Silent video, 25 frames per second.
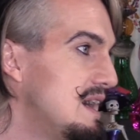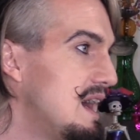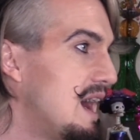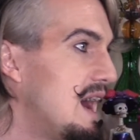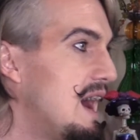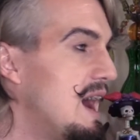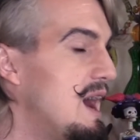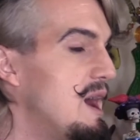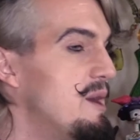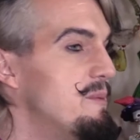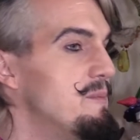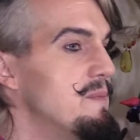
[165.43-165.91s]

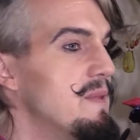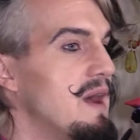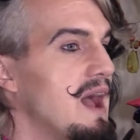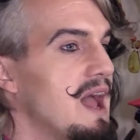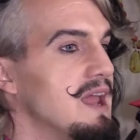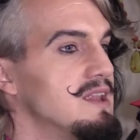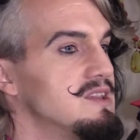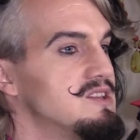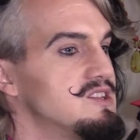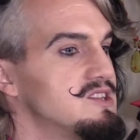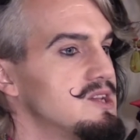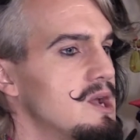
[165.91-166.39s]

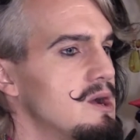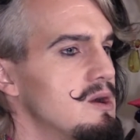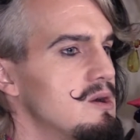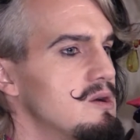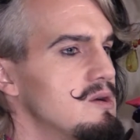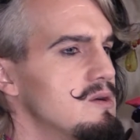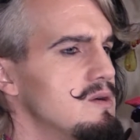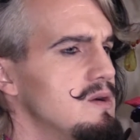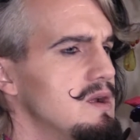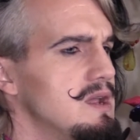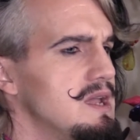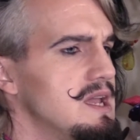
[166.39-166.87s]
and
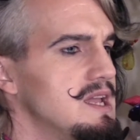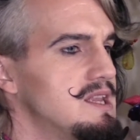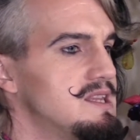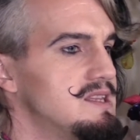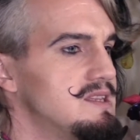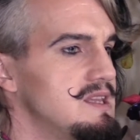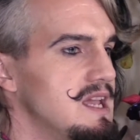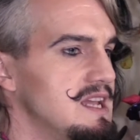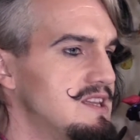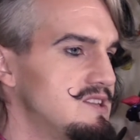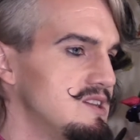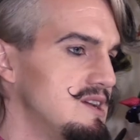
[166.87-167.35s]
so
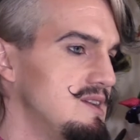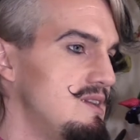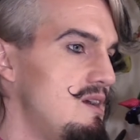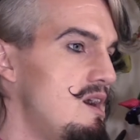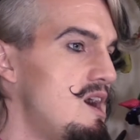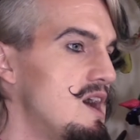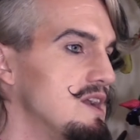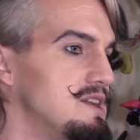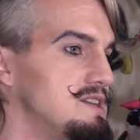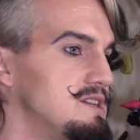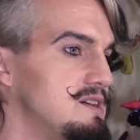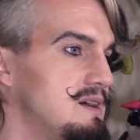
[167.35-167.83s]
it's a
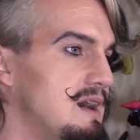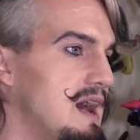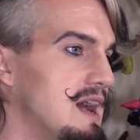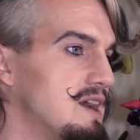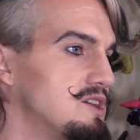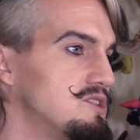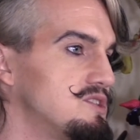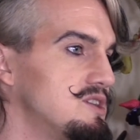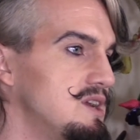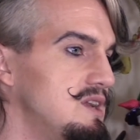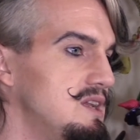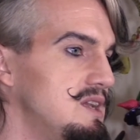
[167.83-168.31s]
lot to
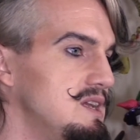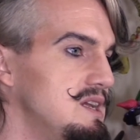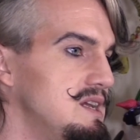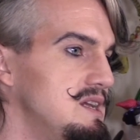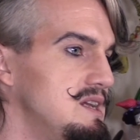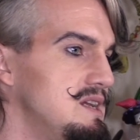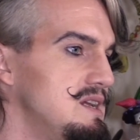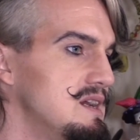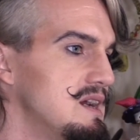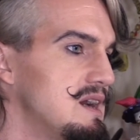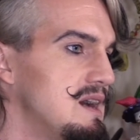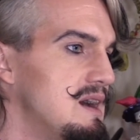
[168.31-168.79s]

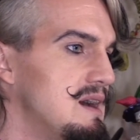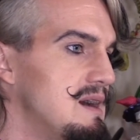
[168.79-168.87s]
actually